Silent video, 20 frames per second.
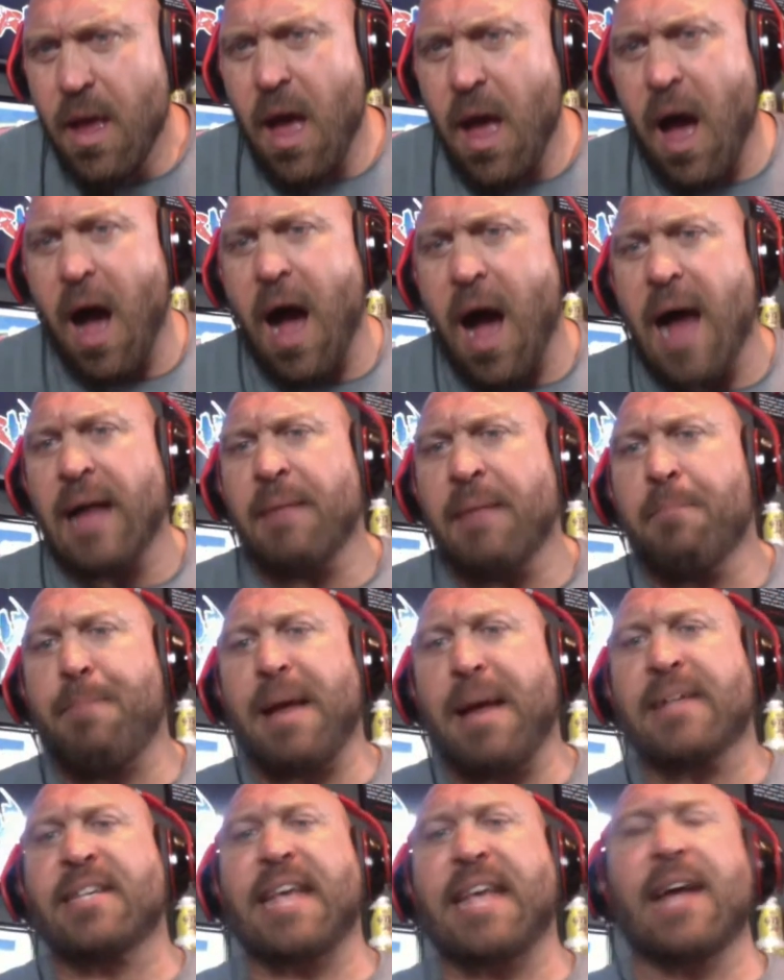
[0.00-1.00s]

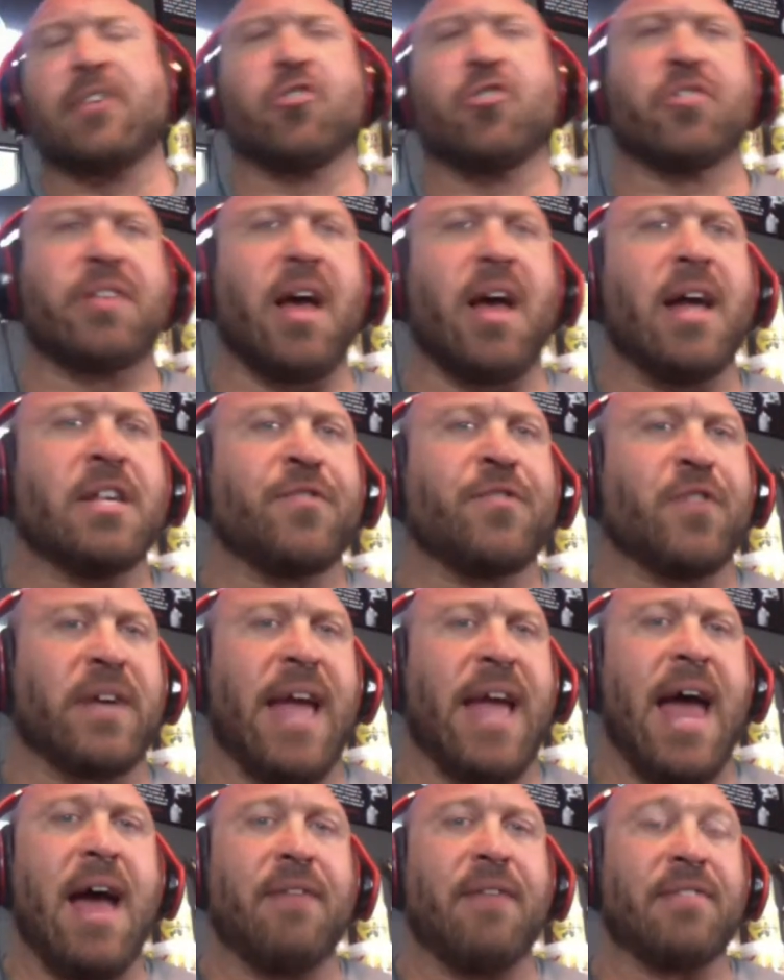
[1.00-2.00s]
Best exercise for
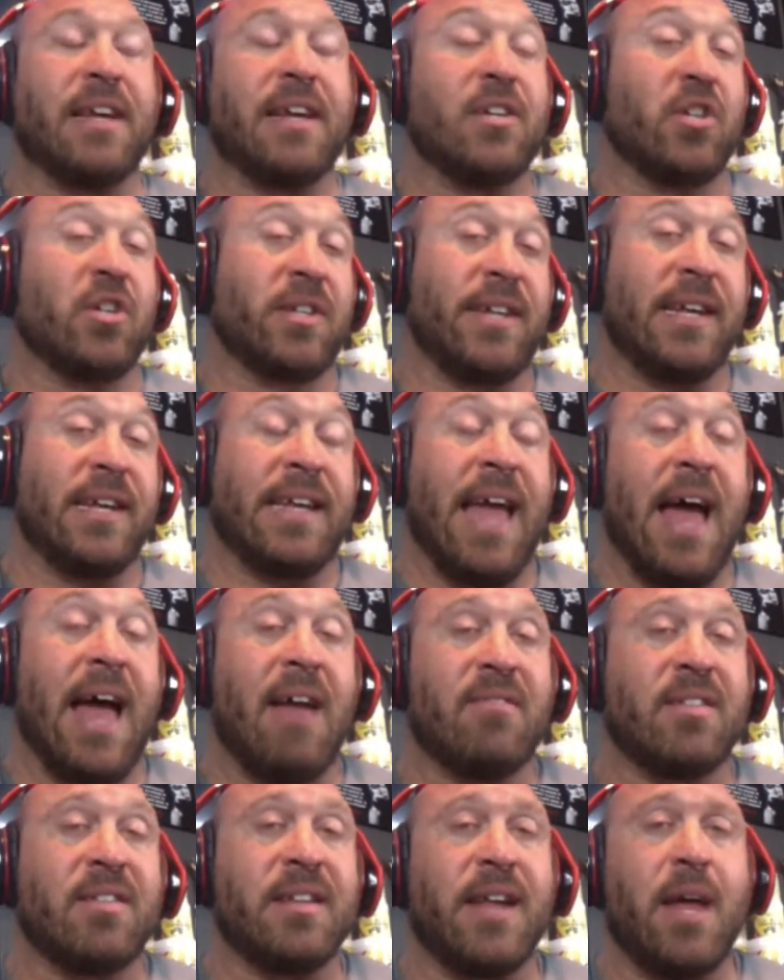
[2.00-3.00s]
calves. I just did
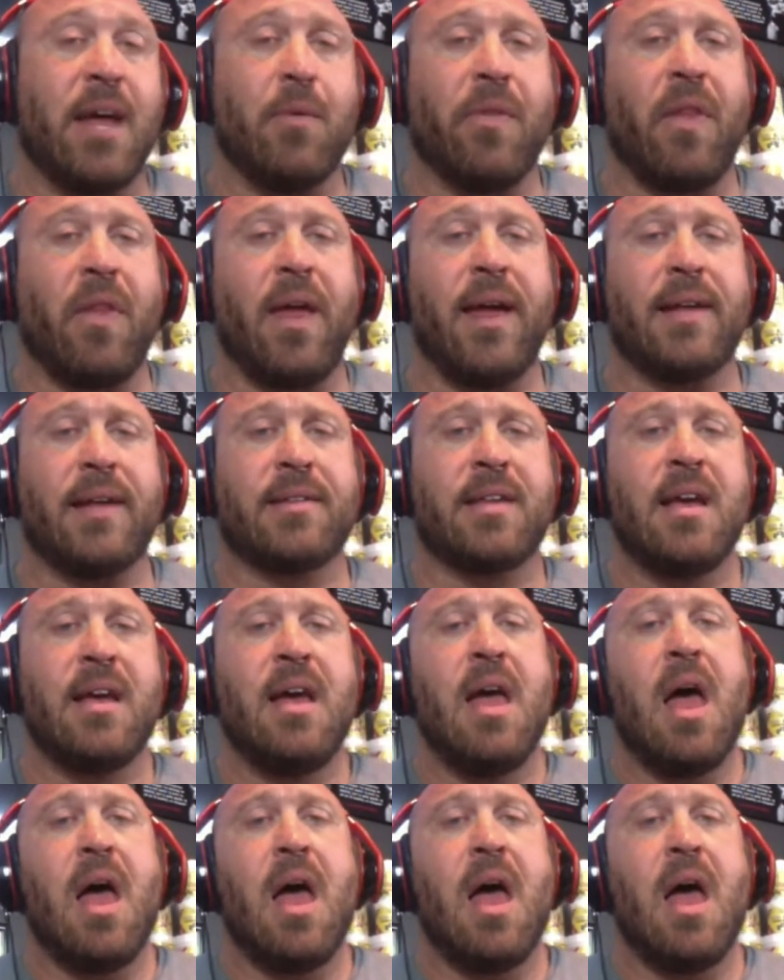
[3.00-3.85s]
calves today with legs.